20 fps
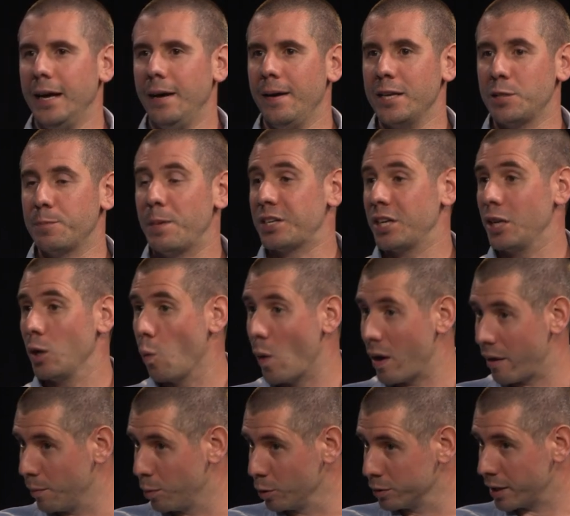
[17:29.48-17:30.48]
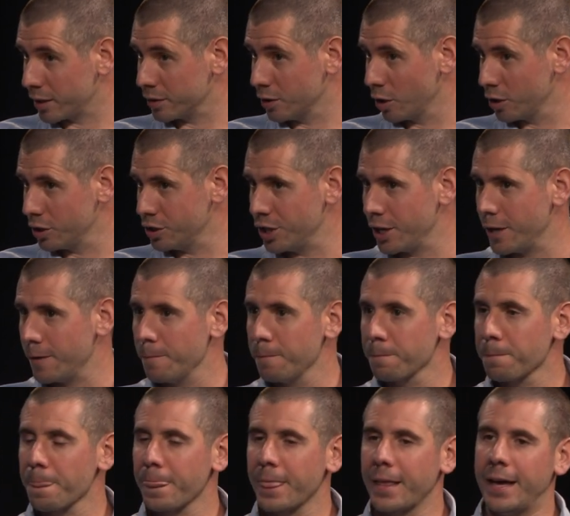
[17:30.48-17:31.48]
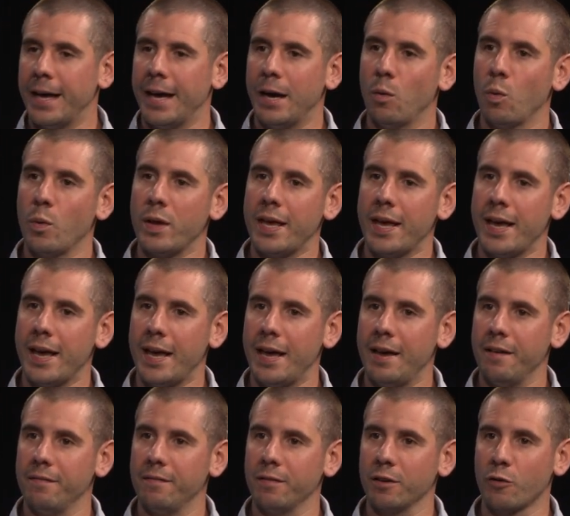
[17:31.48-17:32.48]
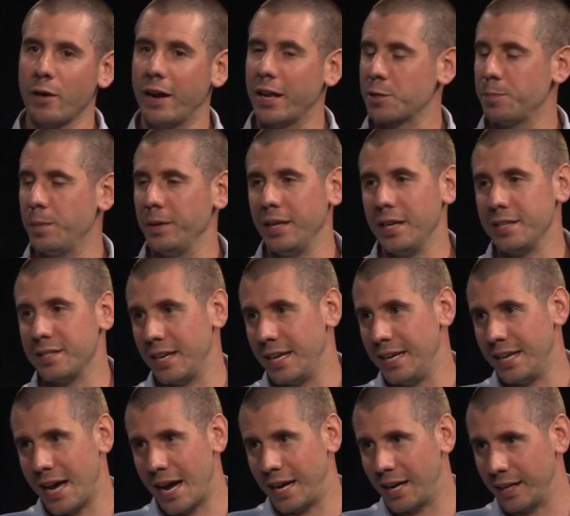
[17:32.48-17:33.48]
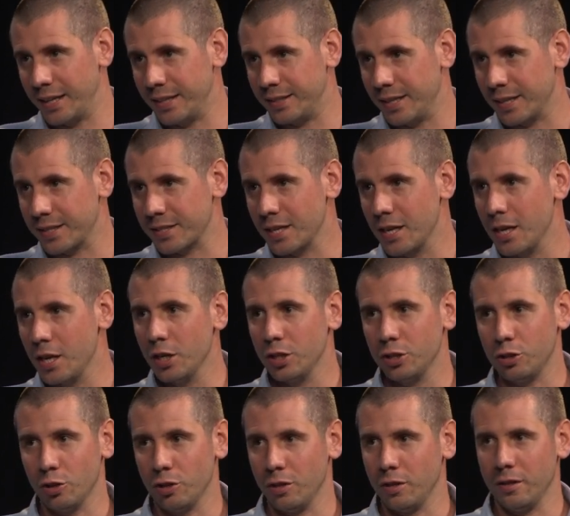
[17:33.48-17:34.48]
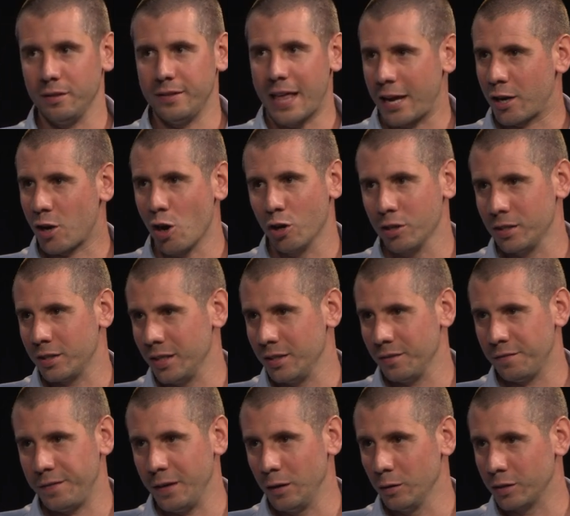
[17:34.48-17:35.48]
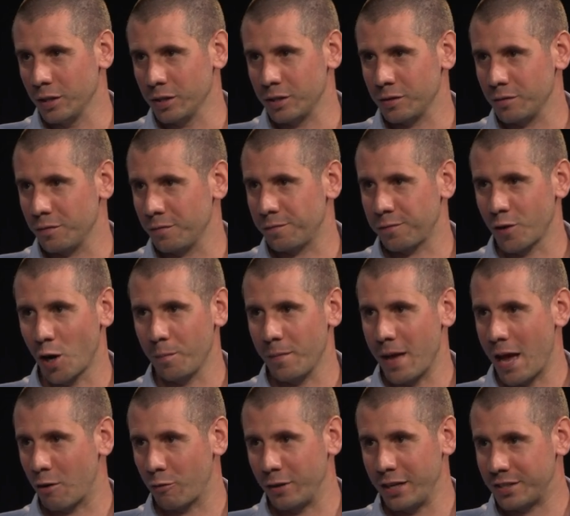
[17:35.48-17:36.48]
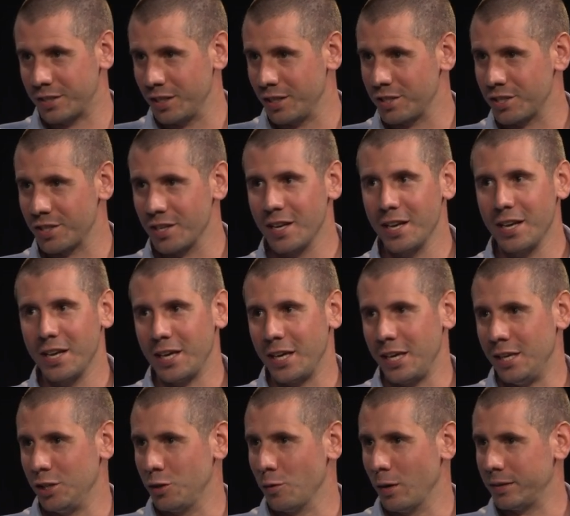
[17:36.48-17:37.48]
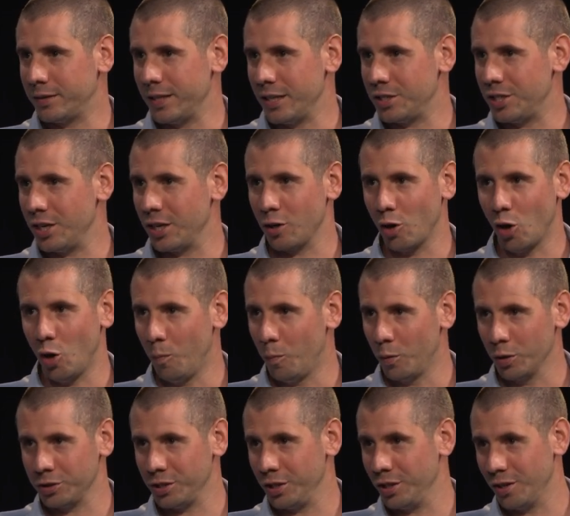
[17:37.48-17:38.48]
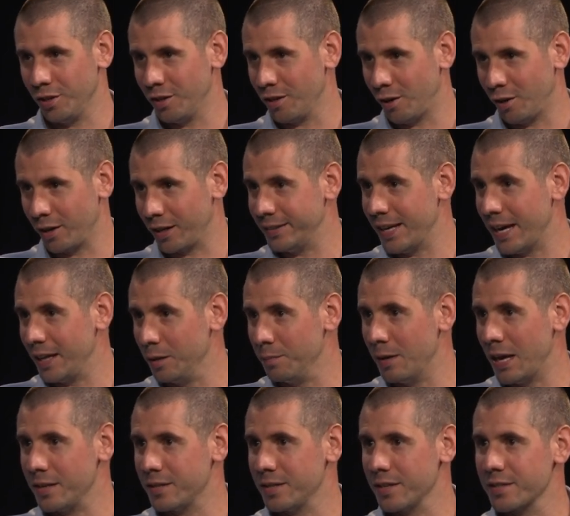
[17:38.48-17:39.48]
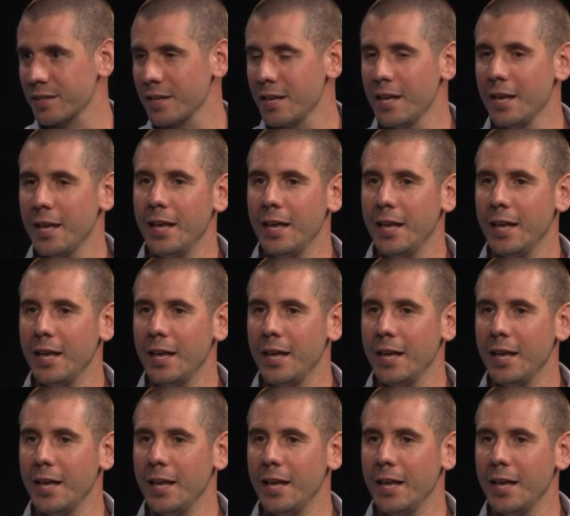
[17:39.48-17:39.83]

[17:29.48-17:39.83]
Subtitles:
especially wearable technology. We have great expertise in analytics. So that content filters from our research into our teaching almost, on a daily basis.